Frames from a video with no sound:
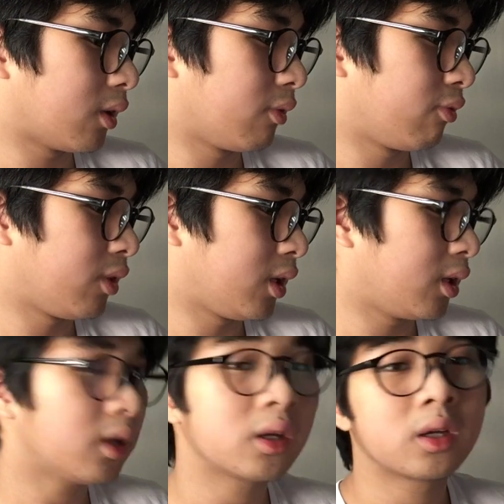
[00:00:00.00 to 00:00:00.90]
of
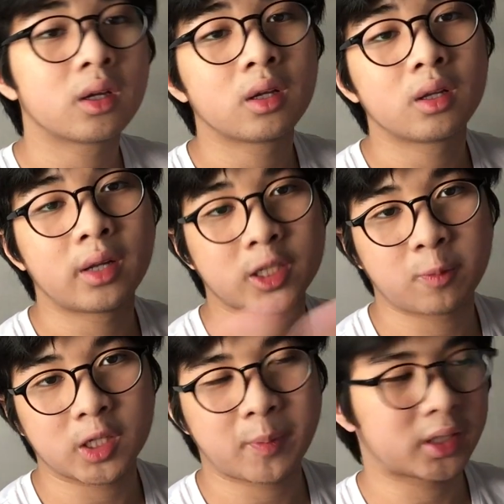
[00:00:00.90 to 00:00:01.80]
the Les
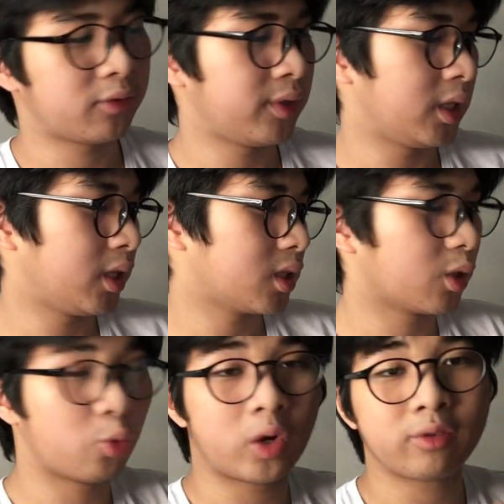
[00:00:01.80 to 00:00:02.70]
Paul Special VE. So
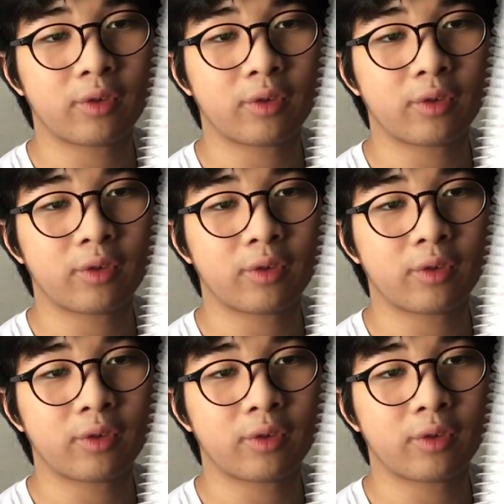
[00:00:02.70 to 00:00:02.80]
1